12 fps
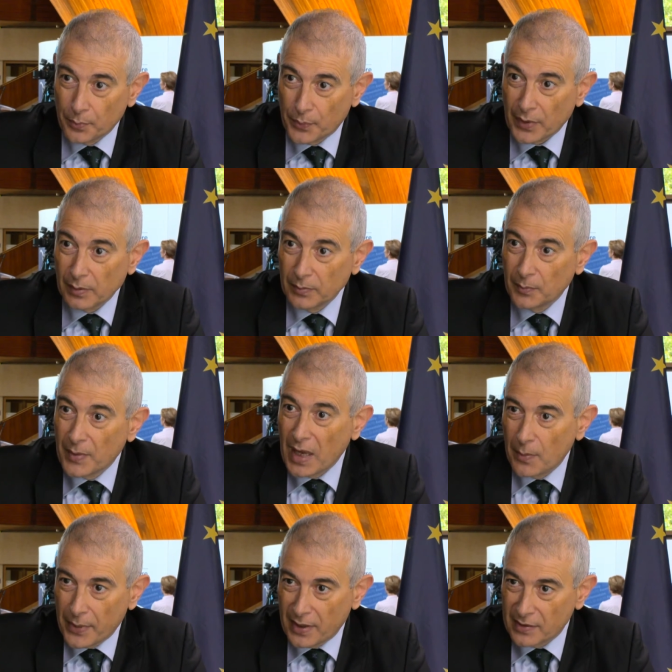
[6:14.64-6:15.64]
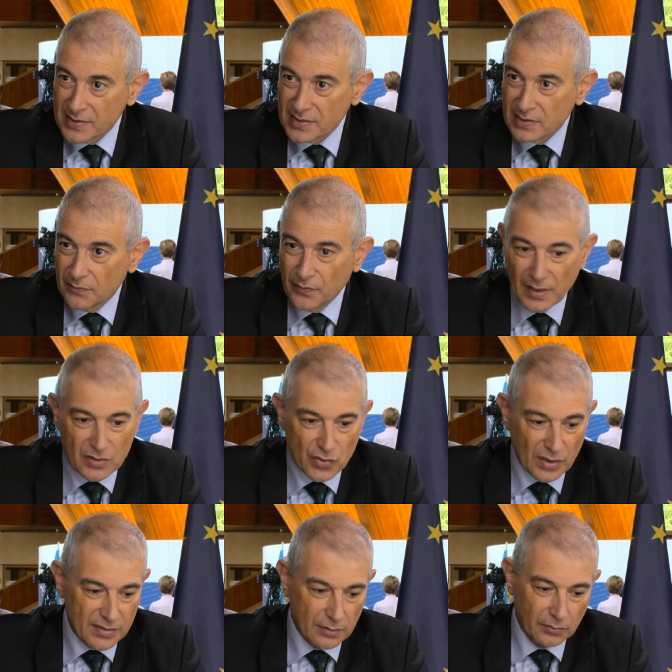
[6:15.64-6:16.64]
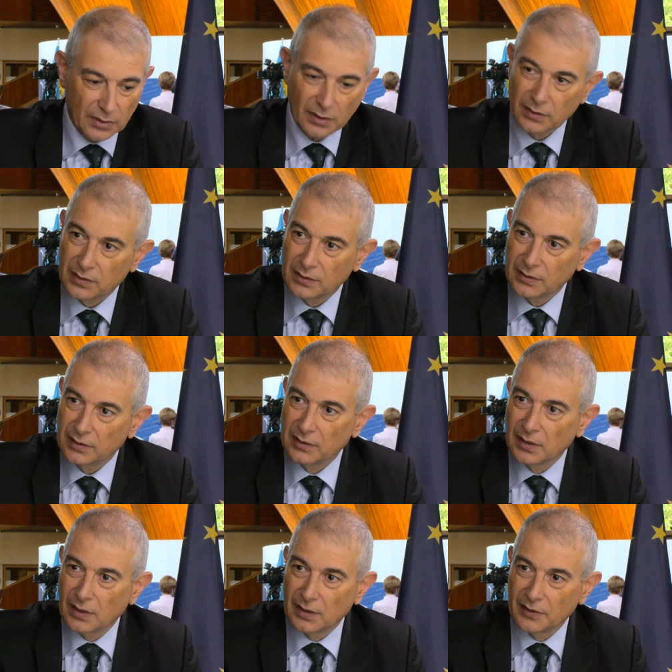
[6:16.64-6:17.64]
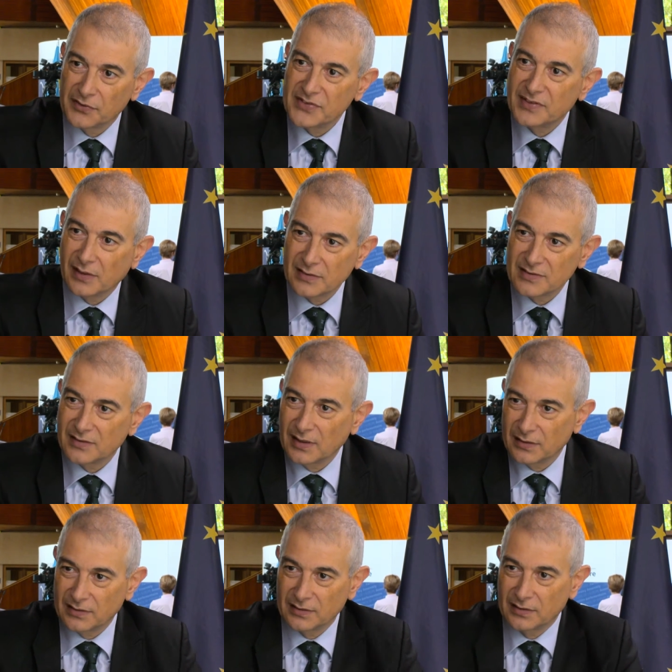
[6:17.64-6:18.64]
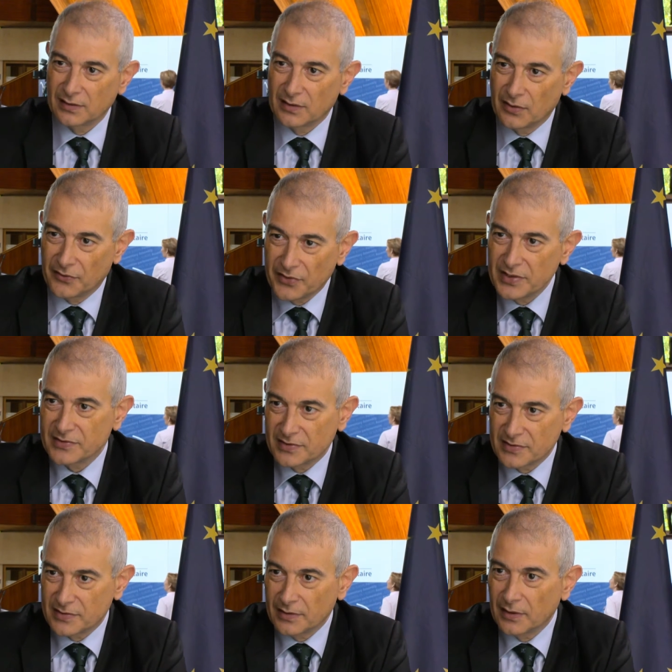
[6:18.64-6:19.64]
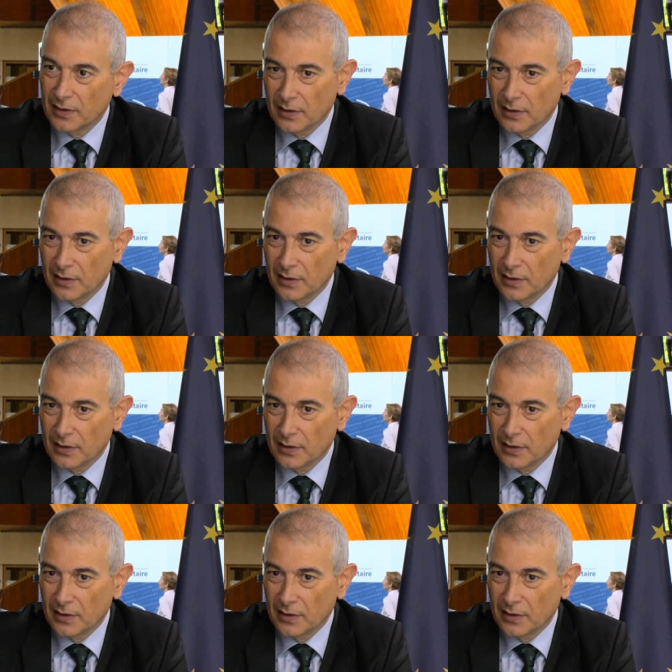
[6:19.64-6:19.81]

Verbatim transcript: problem appears. We are just looking at the results, not the reasons